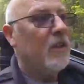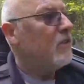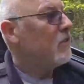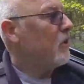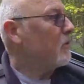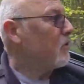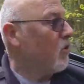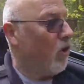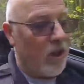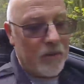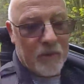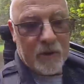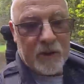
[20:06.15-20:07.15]

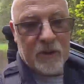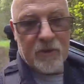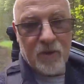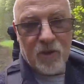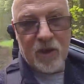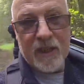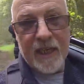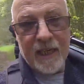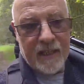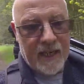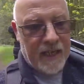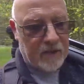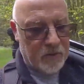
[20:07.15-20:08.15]
Subscribe, we'll do it all again
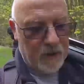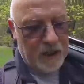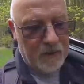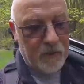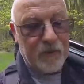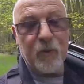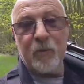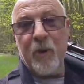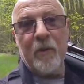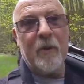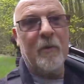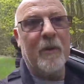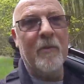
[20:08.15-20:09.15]
next week, which will
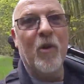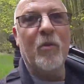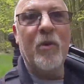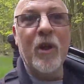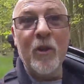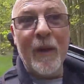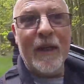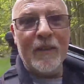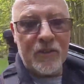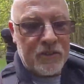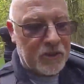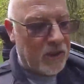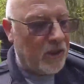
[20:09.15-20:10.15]
probably be more
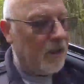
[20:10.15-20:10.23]
bluebells.